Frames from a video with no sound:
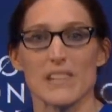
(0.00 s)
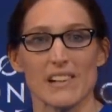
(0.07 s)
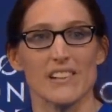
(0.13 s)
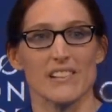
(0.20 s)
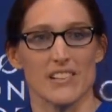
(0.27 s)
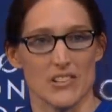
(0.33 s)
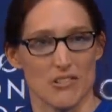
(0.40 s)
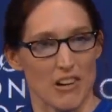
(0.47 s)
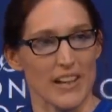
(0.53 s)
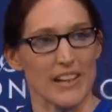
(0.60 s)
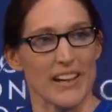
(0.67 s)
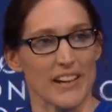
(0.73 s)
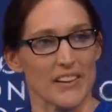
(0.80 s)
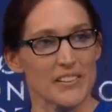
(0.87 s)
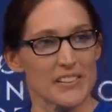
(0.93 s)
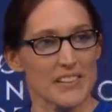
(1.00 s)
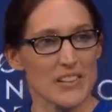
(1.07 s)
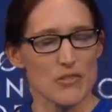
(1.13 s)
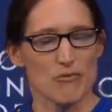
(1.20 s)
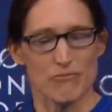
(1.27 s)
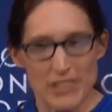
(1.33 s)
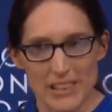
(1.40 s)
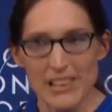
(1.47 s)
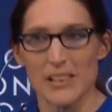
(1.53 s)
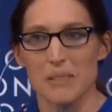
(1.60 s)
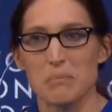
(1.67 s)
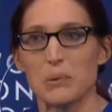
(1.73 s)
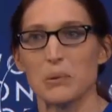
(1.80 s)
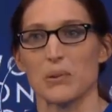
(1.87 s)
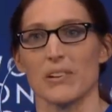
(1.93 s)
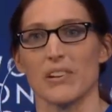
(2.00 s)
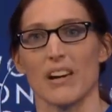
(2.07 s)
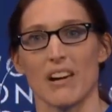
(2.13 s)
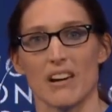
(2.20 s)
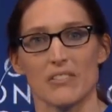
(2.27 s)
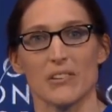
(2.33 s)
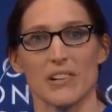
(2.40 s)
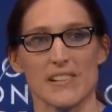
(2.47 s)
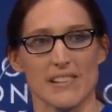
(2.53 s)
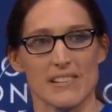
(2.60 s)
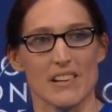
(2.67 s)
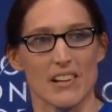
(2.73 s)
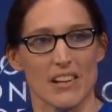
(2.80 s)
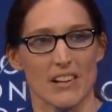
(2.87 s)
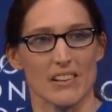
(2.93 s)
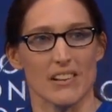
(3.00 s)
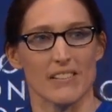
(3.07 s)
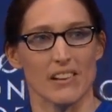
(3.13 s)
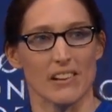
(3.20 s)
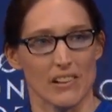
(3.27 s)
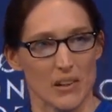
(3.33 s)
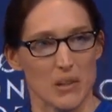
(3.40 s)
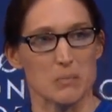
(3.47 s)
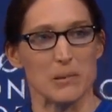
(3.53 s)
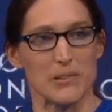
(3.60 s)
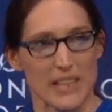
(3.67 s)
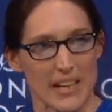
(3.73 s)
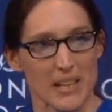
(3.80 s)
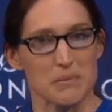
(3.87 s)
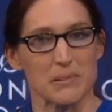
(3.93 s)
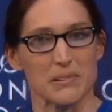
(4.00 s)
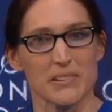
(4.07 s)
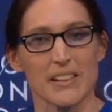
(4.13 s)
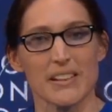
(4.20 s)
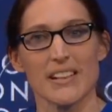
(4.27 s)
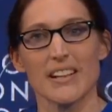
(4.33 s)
cylinders right now. It's really important that our voice is heard at the global table.